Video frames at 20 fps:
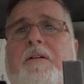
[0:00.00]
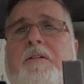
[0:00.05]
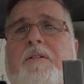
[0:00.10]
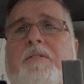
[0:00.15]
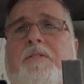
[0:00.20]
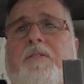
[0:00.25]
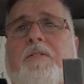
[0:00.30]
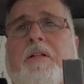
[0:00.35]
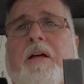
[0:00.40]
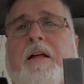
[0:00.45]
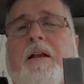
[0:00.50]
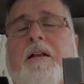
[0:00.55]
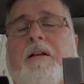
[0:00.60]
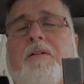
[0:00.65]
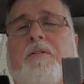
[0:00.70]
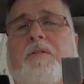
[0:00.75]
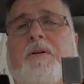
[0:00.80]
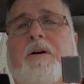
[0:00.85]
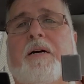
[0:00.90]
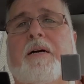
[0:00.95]
so that
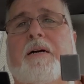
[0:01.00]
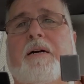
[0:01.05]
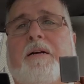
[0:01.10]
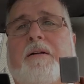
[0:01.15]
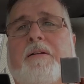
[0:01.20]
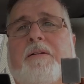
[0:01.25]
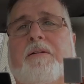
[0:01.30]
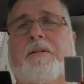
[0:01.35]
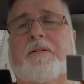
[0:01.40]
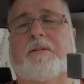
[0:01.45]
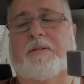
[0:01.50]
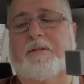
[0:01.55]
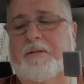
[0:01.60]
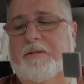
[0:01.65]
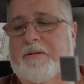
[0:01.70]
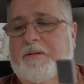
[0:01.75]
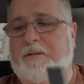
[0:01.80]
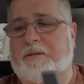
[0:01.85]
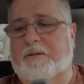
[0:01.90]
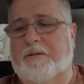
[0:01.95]
it'll
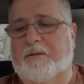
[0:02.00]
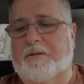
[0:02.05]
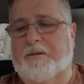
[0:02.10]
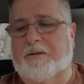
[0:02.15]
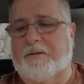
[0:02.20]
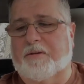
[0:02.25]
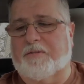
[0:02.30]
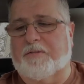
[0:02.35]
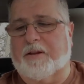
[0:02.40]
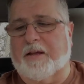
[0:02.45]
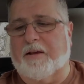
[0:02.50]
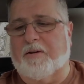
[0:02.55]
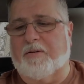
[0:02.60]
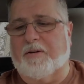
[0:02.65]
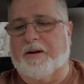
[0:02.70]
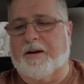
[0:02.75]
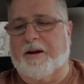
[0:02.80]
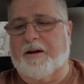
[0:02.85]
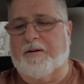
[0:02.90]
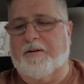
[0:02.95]
stay on
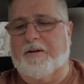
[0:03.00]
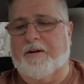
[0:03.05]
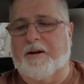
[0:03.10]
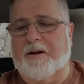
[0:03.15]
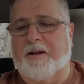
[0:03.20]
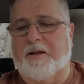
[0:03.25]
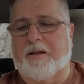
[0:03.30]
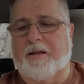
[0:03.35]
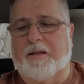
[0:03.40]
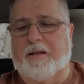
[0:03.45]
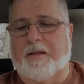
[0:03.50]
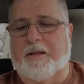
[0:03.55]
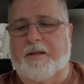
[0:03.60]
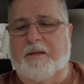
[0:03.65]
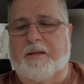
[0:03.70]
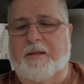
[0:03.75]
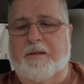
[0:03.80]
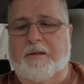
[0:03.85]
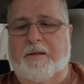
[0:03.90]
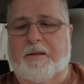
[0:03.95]
there.
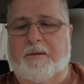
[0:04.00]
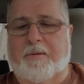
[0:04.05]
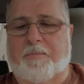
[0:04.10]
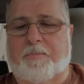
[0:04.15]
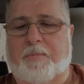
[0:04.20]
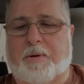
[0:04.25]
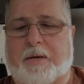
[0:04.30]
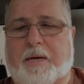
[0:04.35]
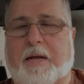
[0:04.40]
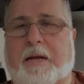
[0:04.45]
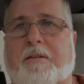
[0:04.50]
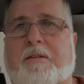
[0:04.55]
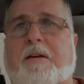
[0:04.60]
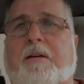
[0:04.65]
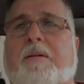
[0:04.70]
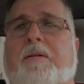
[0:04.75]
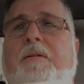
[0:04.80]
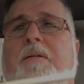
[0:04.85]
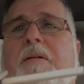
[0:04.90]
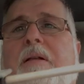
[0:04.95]
But that's
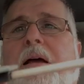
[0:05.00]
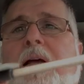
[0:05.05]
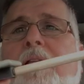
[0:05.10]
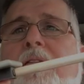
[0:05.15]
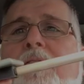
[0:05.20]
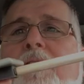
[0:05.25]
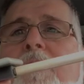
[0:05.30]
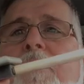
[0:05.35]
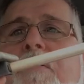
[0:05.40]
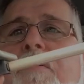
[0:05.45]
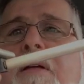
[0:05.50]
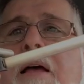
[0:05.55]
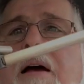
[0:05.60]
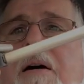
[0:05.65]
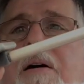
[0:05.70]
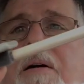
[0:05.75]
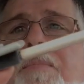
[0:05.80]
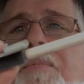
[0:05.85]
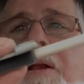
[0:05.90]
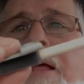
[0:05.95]

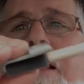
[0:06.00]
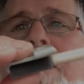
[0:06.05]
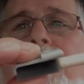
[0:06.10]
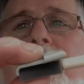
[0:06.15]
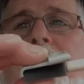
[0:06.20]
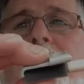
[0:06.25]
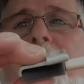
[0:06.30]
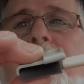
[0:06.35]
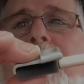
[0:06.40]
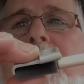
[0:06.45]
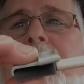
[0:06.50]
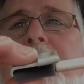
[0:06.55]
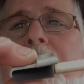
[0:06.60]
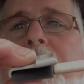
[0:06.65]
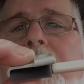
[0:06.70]
how I plan on doing it.